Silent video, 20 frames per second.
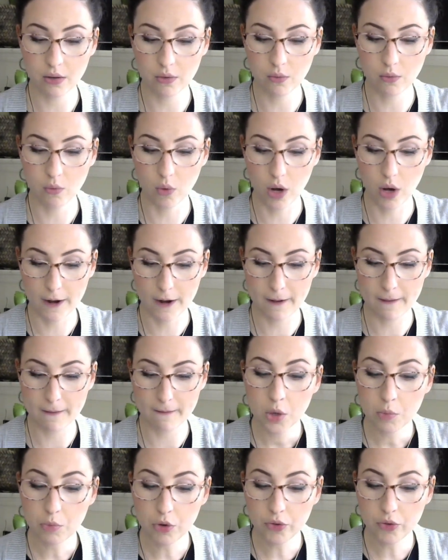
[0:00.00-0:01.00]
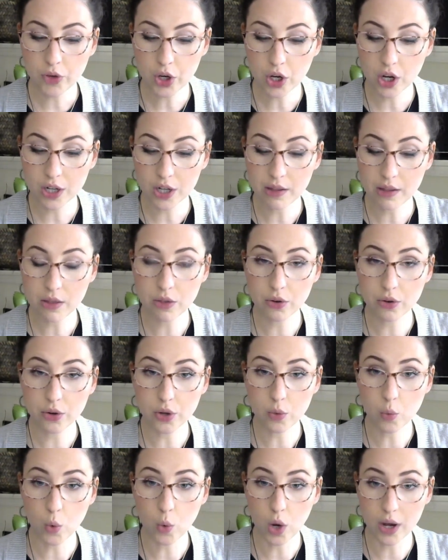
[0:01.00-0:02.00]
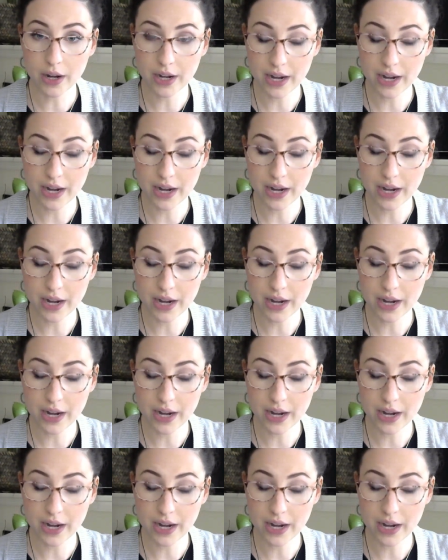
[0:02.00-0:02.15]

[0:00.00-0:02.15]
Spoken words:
1. Moving on in 31